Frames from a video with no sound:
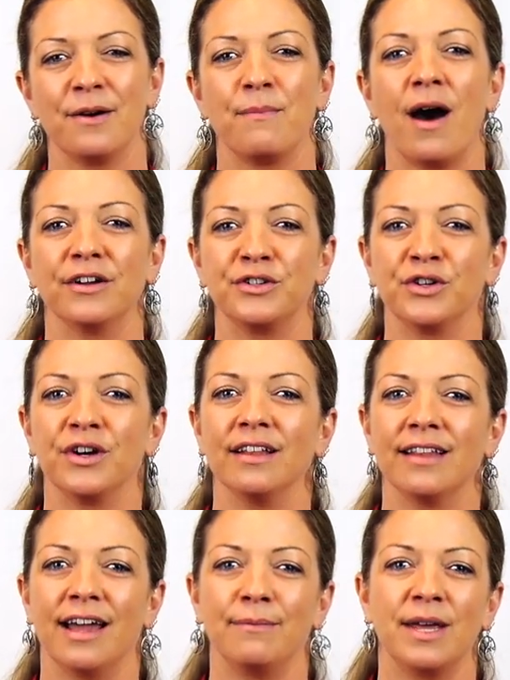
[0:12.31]
postural
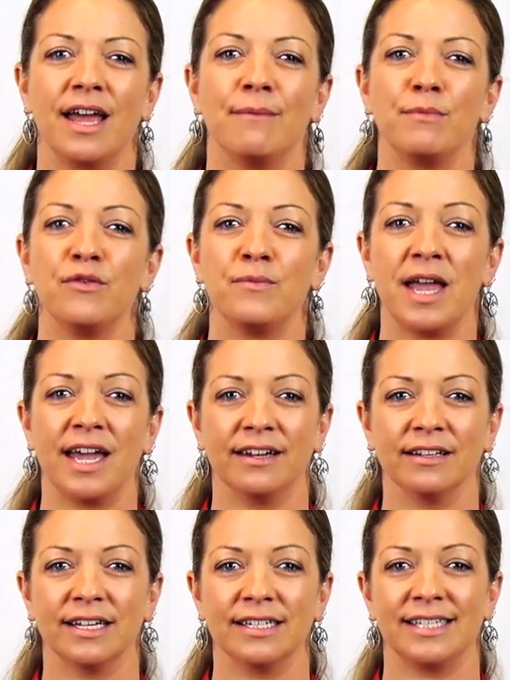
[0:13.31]
alignment and movement
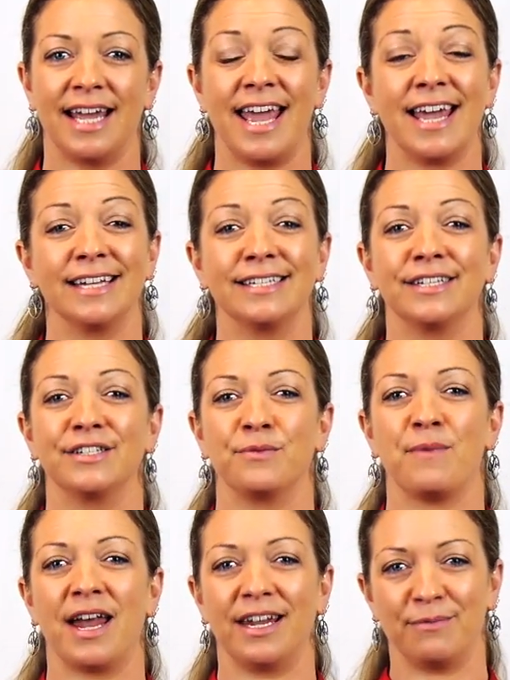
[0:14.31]
analyst, and
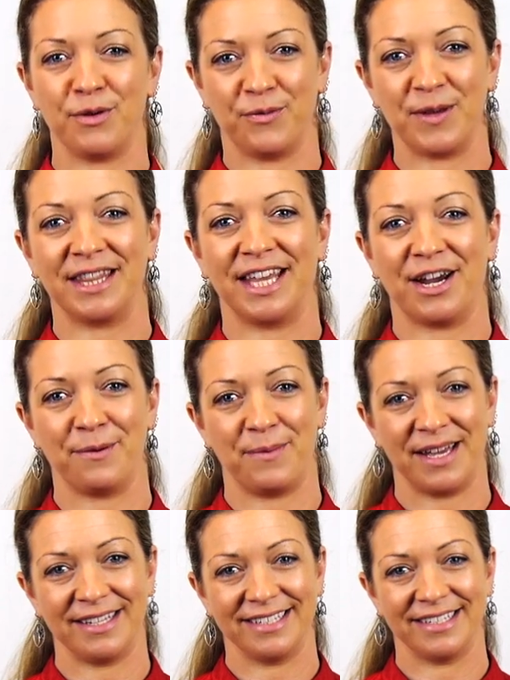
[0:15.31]
somatic movement
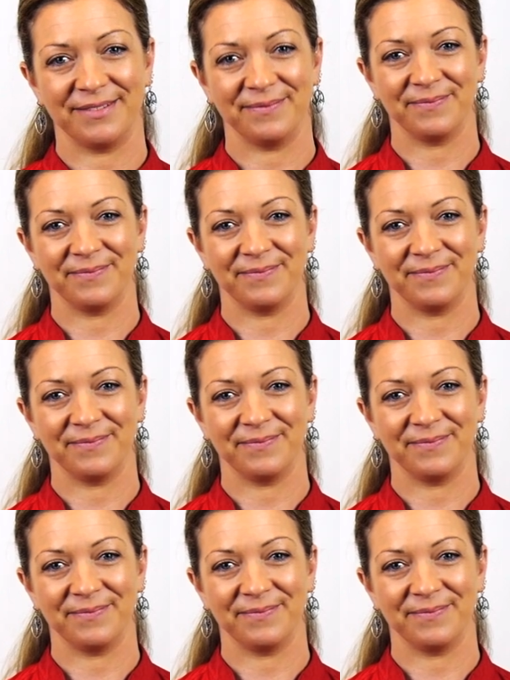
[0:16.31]
therapist.